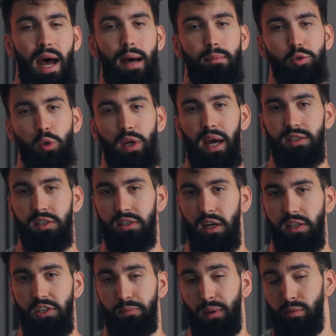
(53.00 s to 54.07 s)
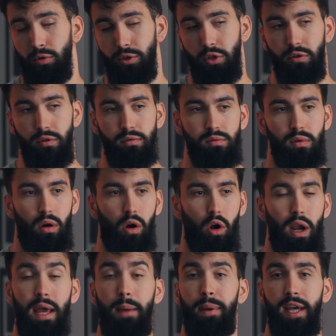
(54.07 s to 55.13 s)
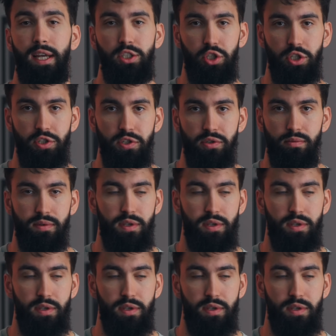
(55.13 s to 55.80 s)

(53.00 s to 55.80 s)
hamstring exercises people do are hip hinges.